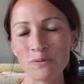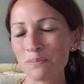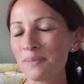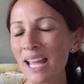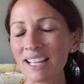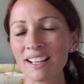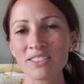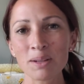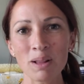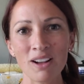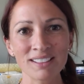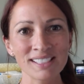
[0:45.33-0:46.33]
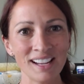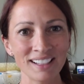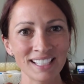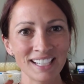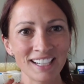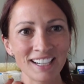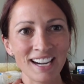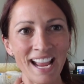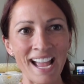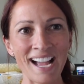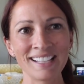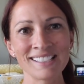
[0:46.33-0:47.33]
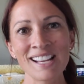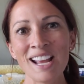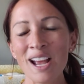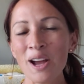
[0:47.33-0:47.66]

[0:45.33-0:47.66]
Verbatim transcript: many of the blocks on here and